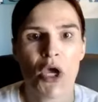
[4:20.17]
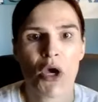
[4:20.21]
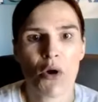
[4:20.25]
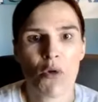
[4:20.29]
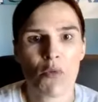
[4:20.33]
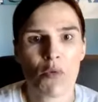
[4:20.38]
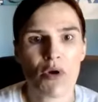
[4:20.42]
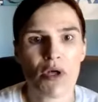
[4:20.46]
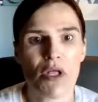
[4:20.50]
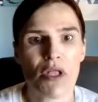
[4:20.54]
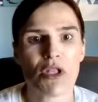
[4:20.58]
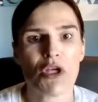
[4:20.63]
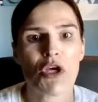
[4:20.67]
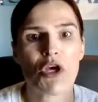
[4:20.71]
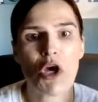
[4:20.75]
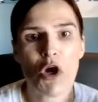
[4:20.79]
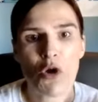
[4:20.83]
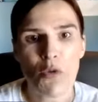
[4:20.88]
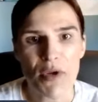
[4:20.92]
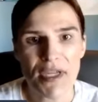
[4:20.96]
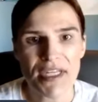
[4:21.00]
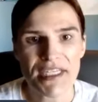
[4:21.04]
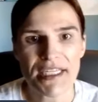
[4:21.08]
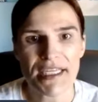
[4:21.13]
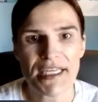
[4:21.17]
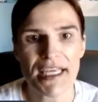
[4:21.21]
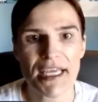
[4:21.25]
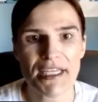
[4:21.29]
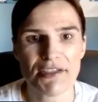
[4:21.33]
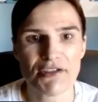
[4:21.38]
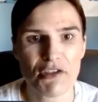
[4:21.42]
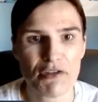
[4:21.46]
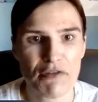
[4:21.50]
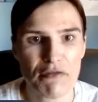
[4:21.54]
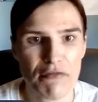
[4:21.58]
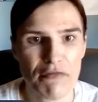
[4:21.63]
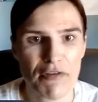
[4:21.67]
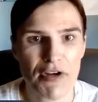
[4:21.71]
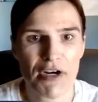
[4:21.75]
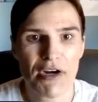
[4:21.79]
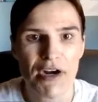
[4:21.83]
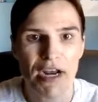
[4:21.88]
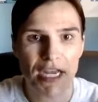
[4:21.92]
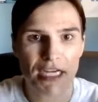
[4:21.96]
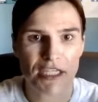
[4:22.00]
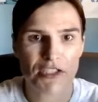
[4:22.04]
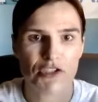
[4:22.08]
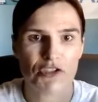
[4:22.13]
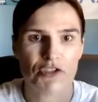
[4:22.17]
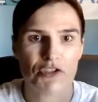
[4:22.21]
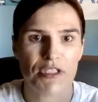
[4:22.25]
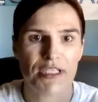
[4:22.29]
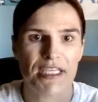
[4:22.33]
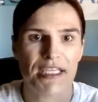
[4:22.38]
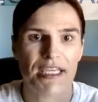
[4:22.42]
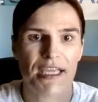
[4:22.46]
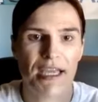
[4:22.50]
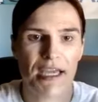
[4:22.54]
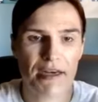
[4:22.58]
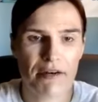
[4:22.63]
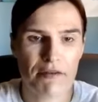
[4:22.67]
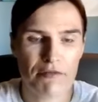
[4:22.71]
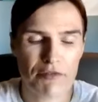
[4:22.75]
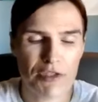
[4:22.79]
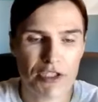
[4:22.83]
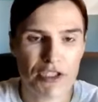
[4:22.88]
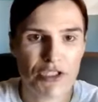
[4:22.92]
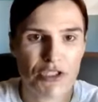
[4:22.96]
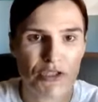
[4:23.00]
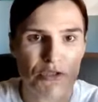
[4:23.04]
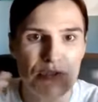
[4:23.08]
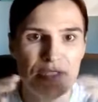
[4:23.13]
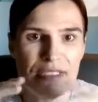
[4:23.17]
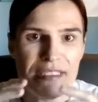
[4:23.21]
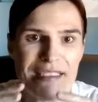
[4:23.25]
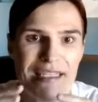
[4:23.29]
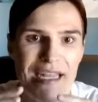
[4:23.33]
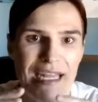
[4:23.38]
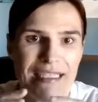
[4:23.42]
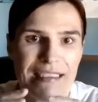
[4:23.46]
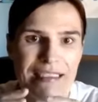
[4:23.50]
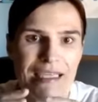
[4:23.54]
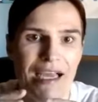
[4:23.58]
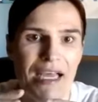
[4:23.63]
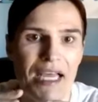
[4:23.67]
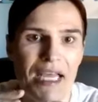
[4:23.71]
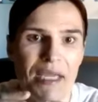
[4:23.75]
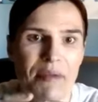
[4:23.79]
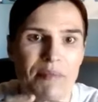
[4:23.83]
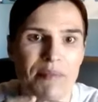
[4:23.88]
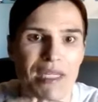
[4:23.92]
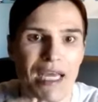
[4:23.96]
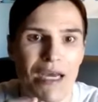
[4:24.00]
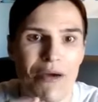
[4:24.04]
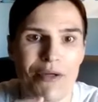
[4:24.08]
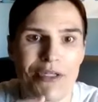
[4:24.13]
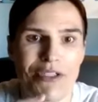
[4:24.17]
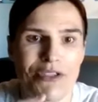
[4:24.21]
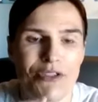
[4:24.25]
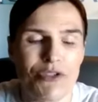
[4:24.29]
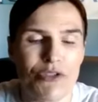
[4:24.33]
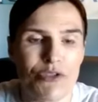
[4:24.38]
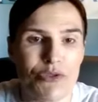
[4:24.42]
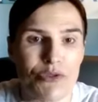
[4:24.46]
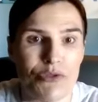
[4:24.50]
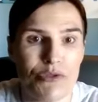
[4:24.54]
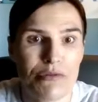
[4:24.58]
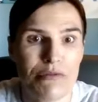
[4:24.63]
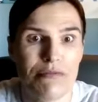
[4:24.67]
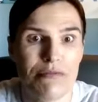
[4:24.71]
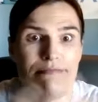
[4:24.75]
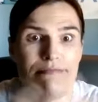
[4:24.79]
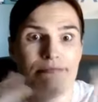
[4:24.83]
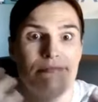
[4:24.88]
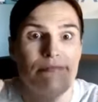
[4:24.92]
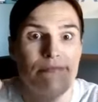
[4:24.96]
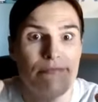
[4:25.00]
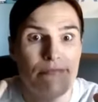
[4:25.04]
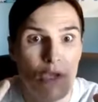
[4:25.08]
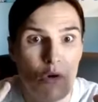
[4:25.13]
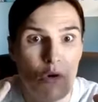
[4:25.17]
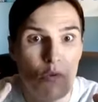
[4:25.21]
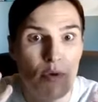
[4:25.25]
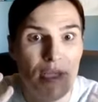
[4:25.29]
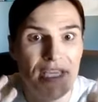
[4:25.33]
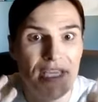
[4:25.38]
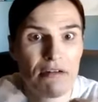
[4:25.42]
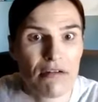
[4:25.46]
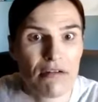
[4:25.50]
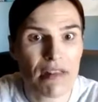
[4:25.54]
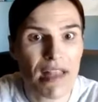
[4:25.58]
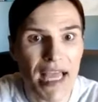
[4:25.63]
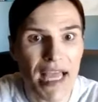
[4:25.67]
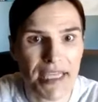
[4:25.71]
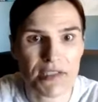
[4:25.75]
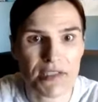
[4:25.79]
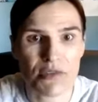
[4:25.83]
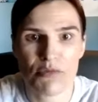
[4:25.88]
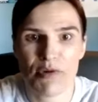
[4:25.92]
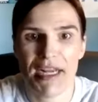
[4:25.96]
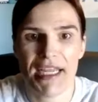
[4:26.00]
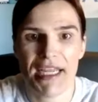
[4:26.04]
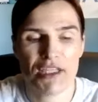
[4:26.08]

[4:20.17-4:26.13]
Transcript: Well, going to Canton Fair actually kind of reduces that time down into a week or less, right?